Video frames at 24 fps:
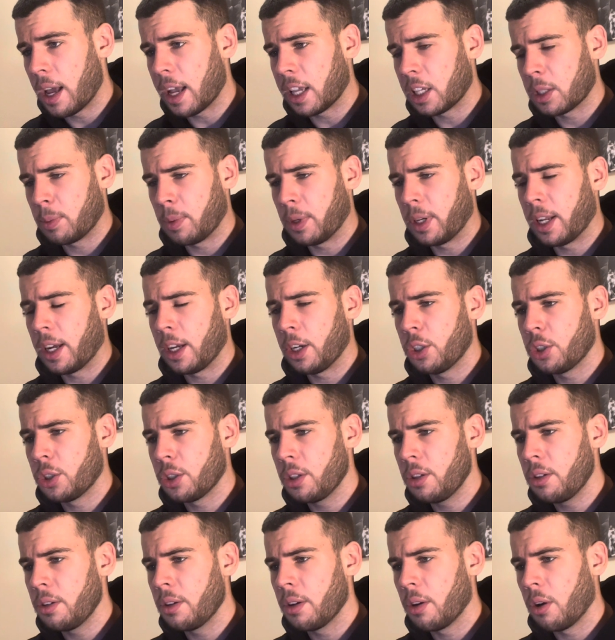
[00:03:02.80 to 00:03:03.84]

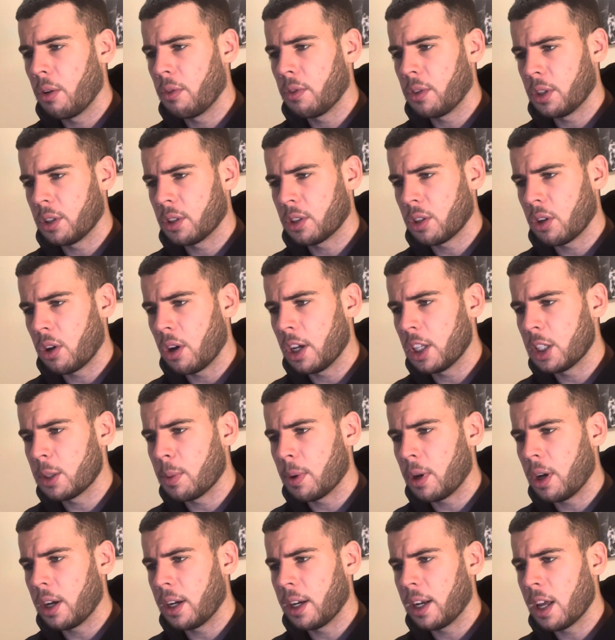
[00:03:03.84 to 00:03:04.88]
explanation of the science
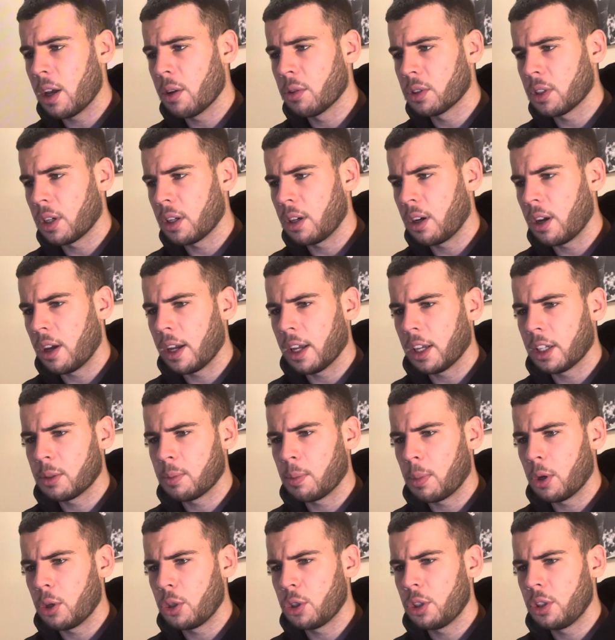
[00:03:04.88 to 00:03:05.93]
behind how sunlight
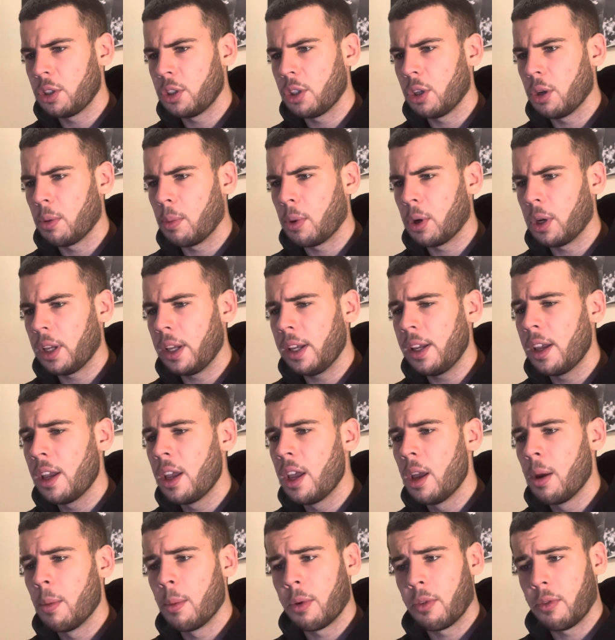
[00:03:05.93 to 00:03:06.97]
exposure to your body
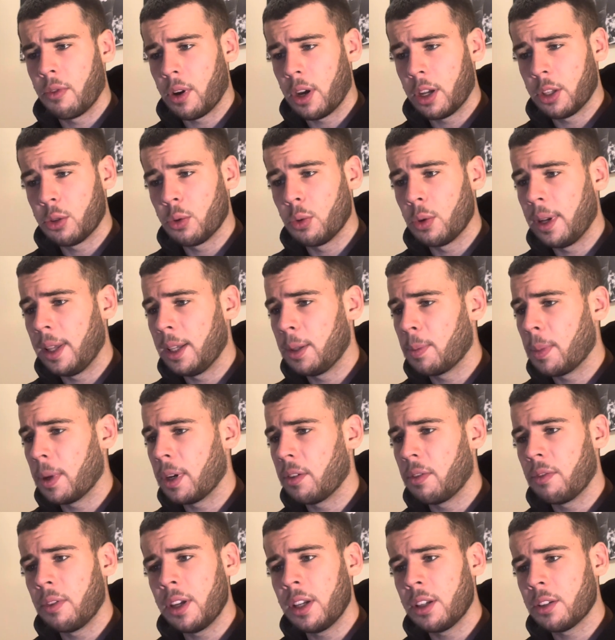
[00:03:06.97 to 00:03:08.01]
provides all these
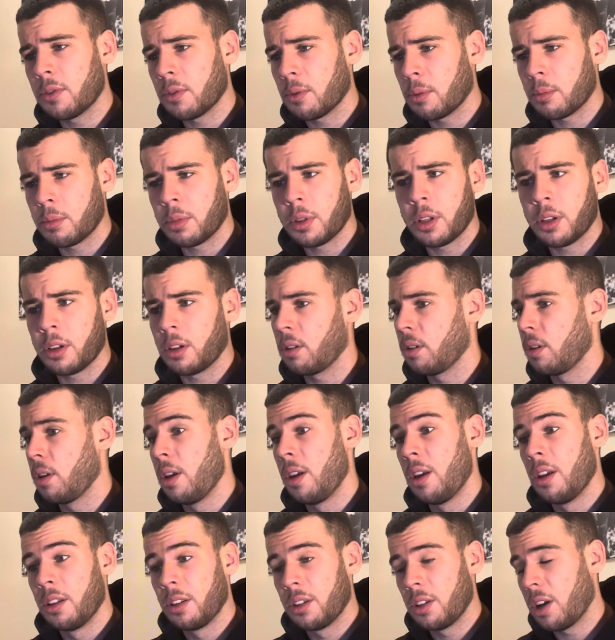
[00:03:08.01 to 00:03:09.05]
benefits, from the
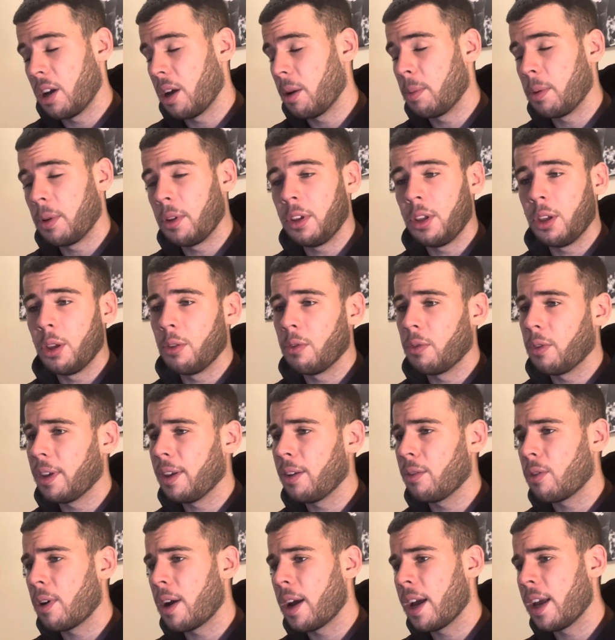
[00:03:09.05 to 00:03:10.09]
type of
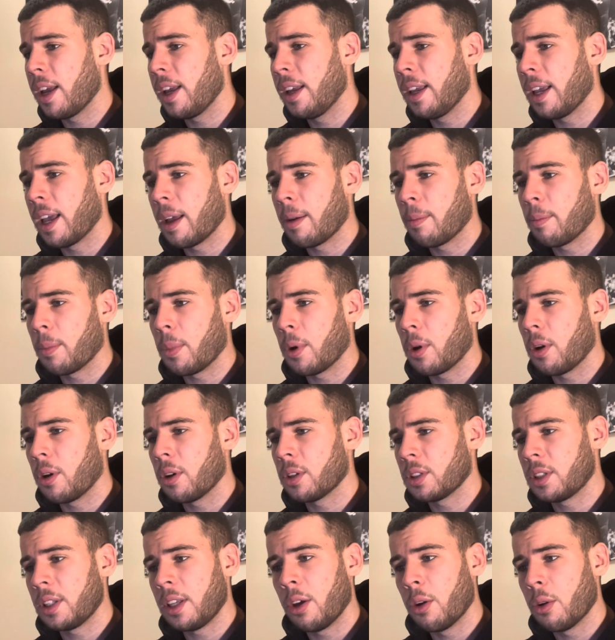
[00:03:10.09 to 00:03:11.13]
UV ray, getting
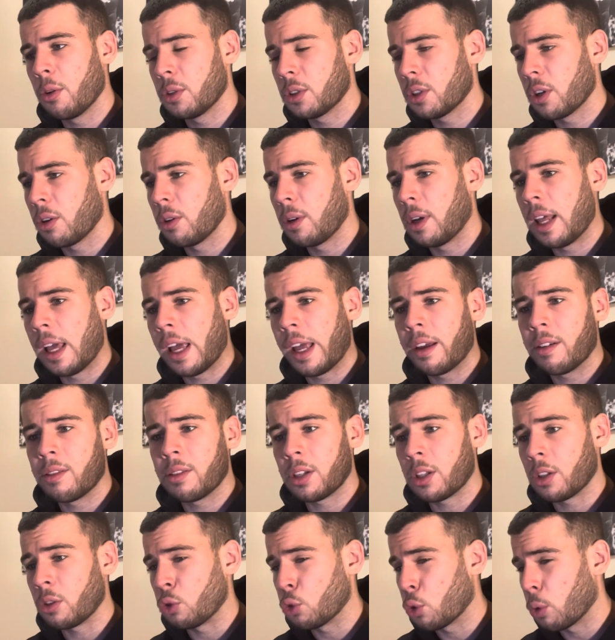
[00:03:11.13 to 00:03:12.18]
past the ozone layer
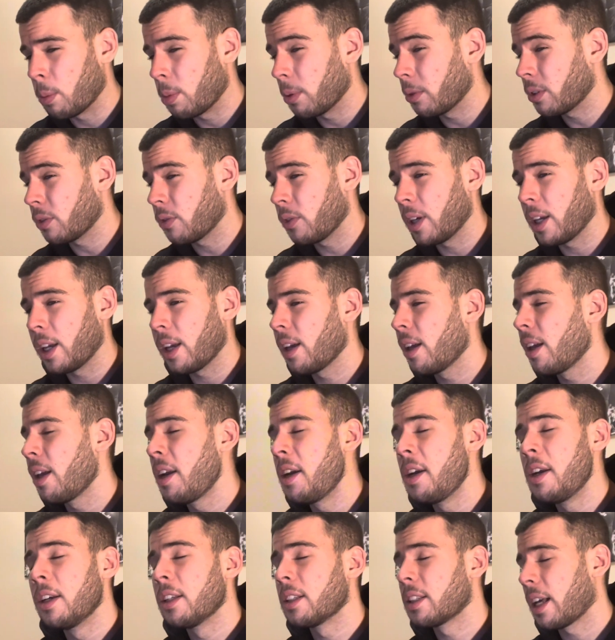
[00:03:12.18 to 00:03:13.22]
and the troposphere,
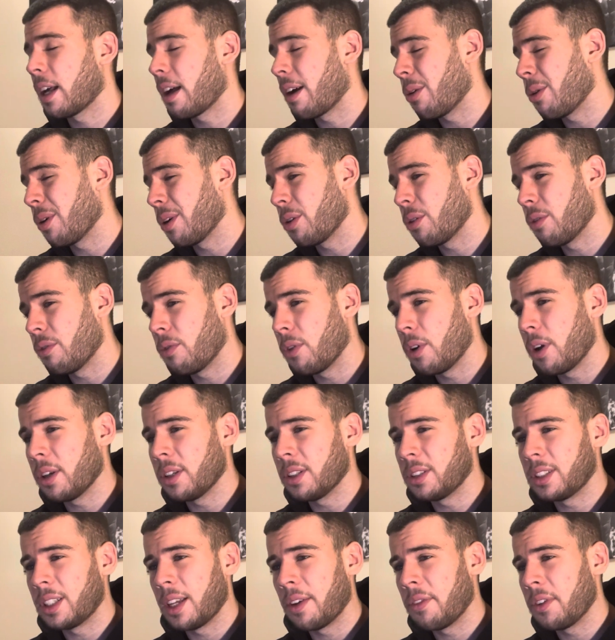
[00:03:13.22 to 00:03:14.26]
how it
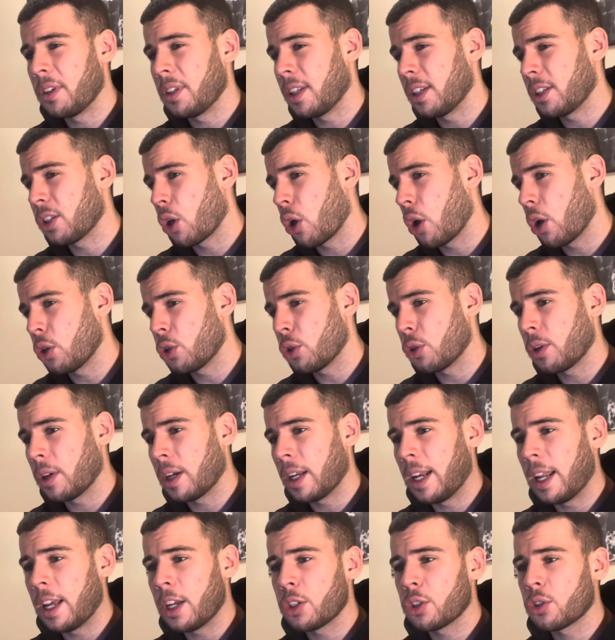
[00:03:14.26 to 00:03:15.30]
converts
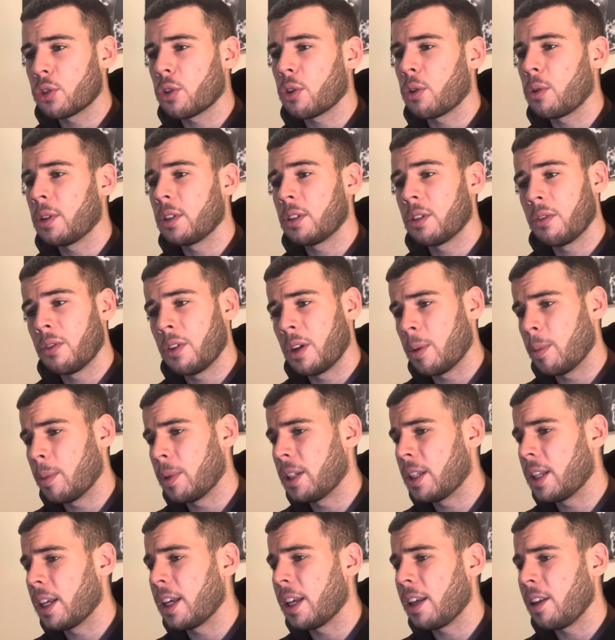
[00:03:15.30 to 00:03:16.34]
7-dihydrocholesterol into vitamin
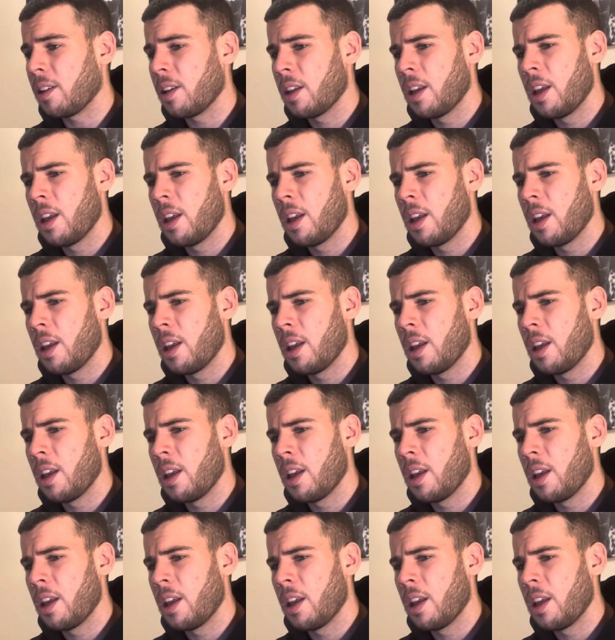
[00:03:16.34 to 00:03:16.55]
D,